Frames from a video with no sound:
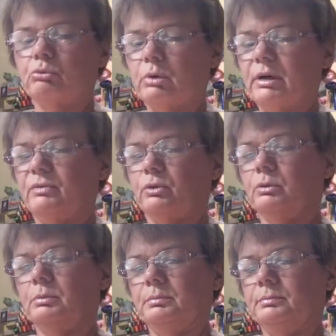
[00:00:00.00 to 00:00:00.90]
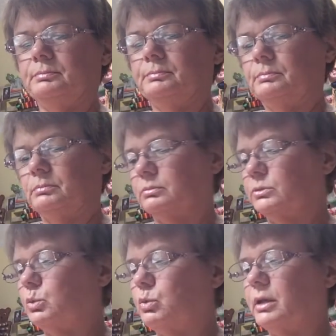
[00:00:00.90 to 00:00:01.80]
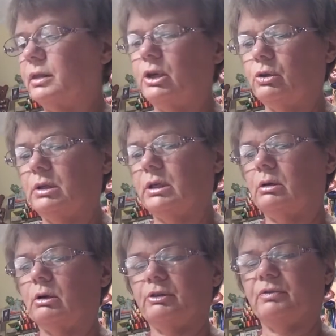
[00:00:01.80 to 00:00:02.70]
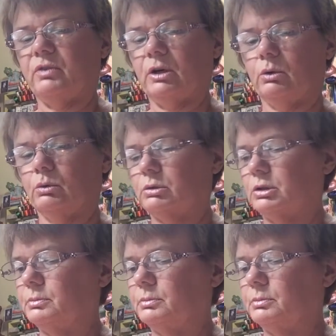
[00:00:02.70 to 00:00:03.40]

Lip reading: ruffle, the one that you did on the fold.